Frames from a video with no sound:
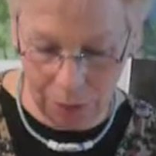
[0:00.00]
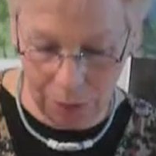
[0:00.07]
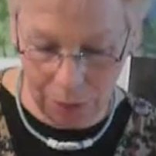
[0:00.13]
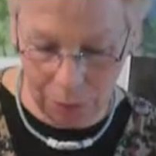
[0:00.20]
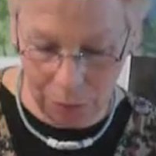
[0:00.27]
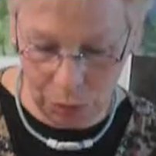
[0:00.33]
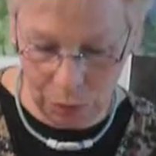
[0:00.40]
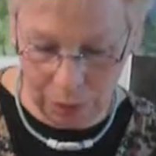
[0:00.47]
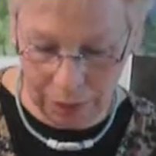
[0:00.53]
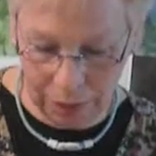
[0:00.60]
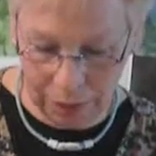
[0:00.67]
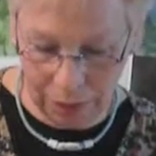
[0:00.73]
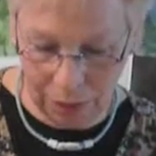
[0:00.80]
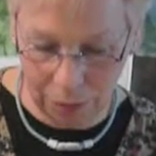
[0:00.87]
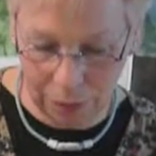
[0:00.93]
You can move
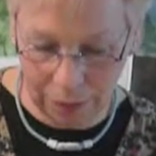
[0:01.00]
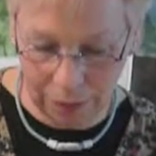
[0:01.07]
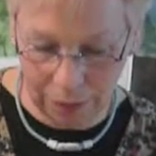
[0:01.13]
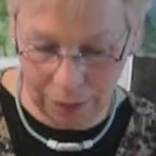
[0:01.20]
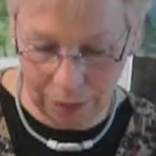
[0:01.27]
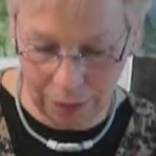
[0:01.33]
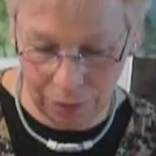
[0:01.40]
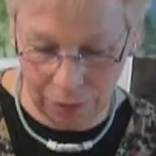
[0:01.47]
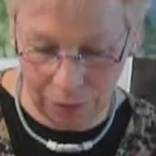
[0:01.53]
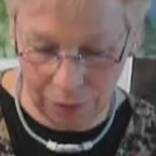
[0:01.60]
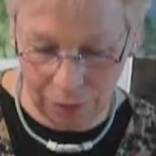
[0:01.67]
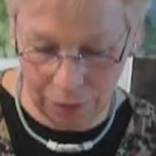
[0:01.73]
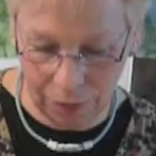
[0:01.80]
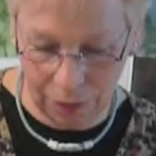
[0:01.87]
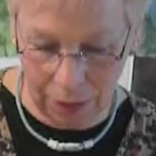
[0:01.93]
it a little bit if
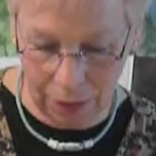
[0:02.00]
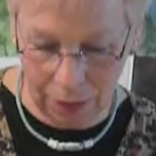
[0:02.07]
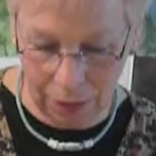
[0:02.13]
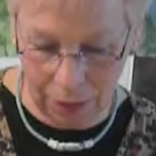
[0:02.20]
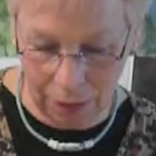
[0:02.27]
you see